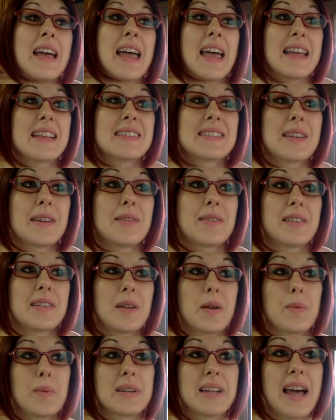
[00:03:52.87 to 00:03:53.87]
And so, you
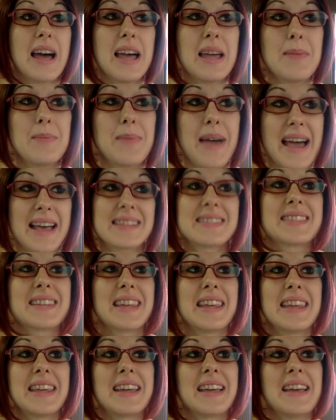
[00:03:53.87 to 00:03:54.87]
know, when I'm
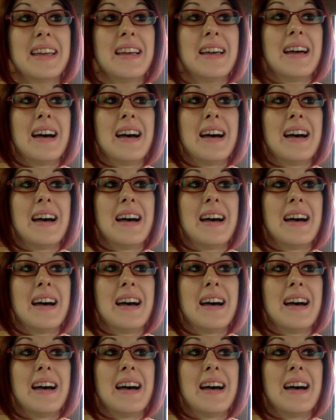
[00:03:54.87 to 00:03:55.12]
masking,